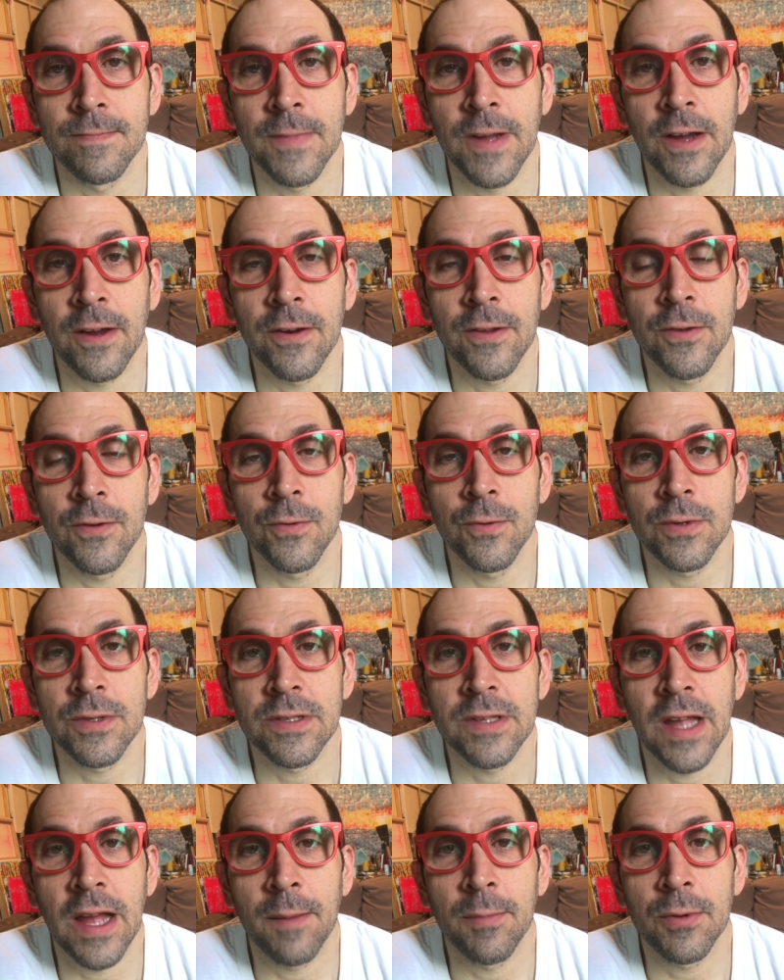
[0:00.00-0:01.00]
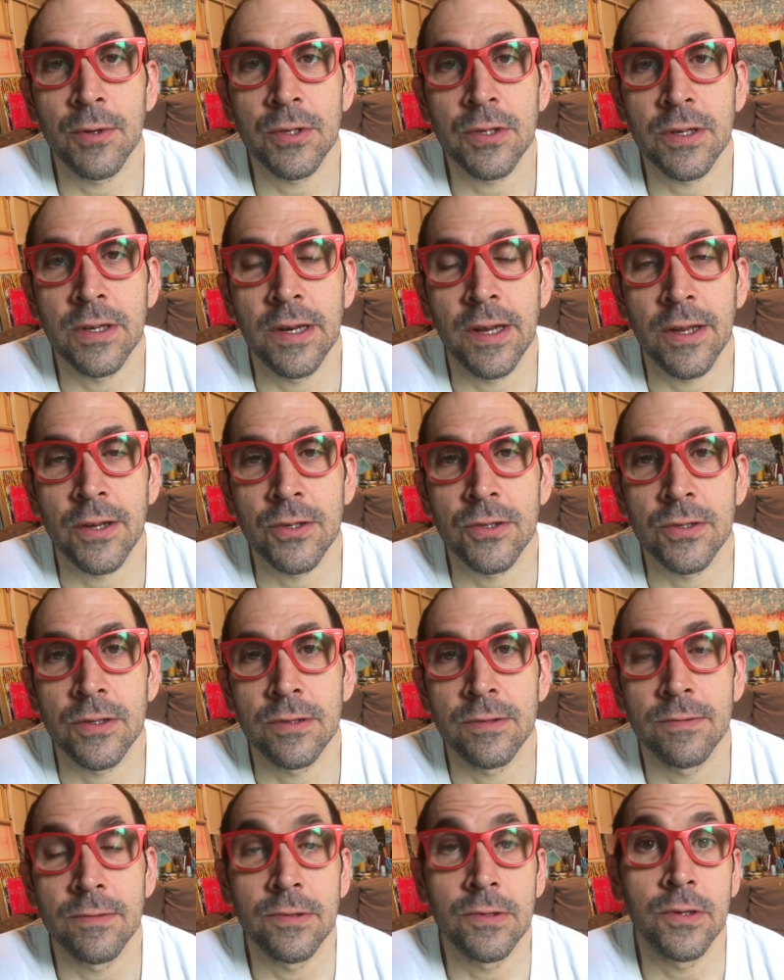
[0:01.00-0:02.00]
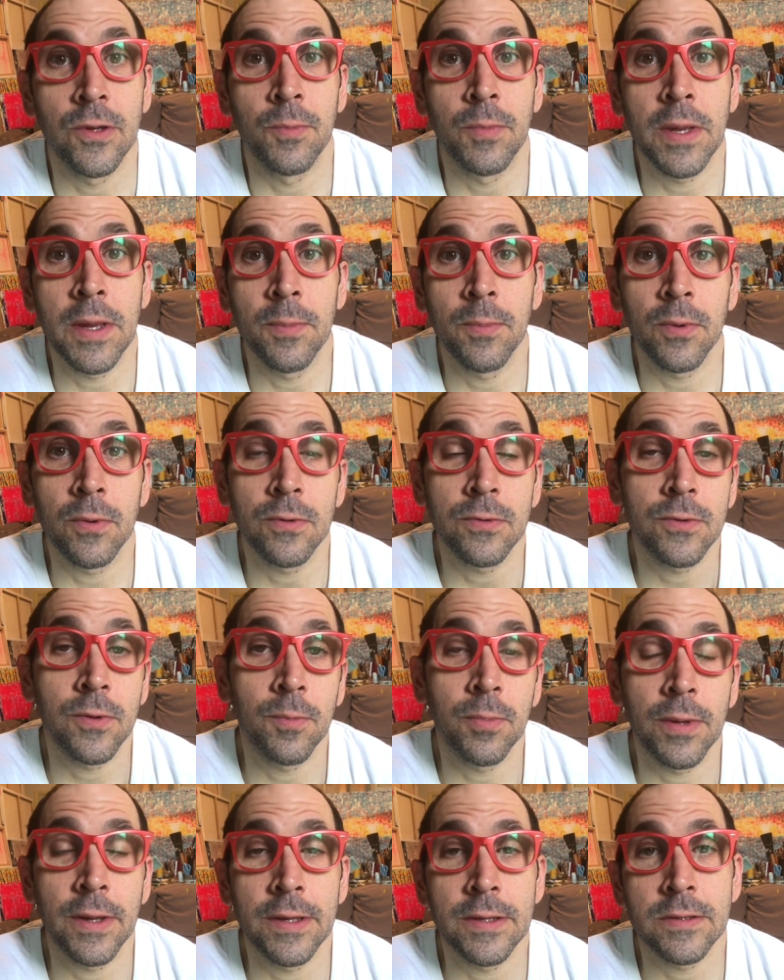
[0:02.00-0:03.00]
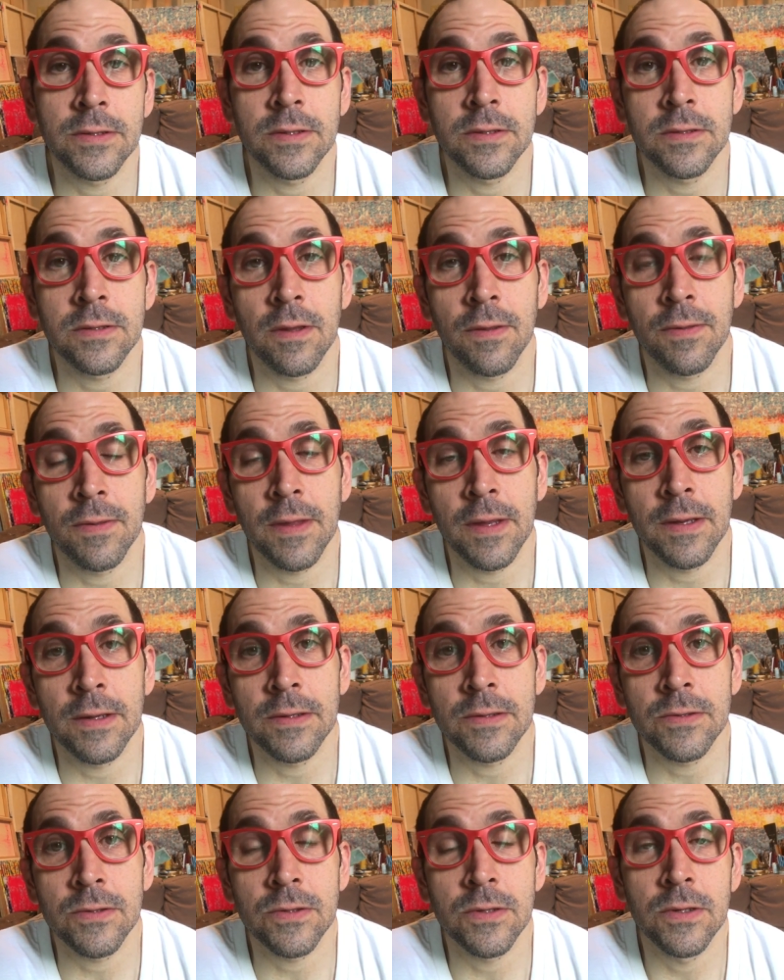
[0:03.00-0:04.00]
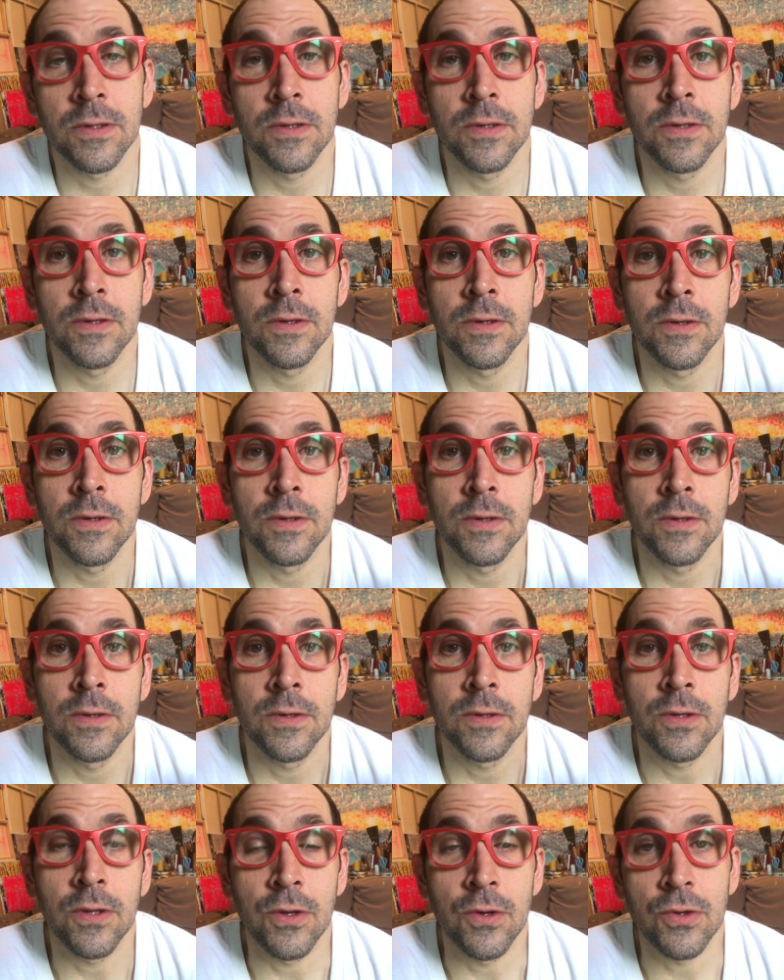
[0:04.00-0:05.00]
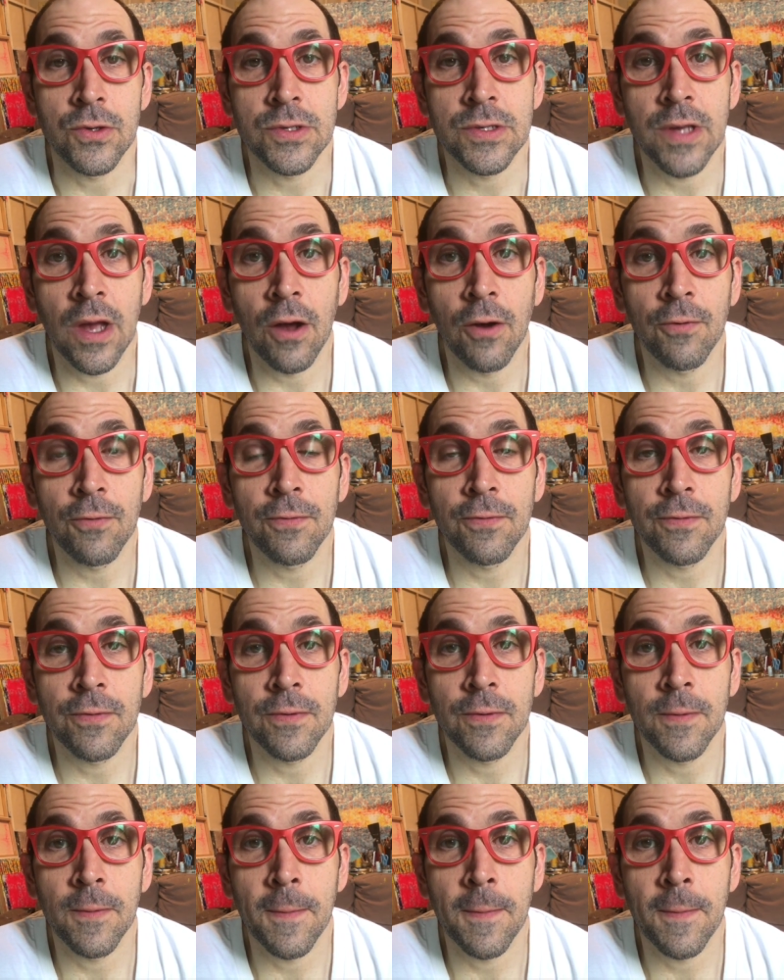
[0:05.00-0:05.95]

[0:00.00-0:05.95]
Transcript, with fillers: How do you establish connection to people, to places, to things, to yourself,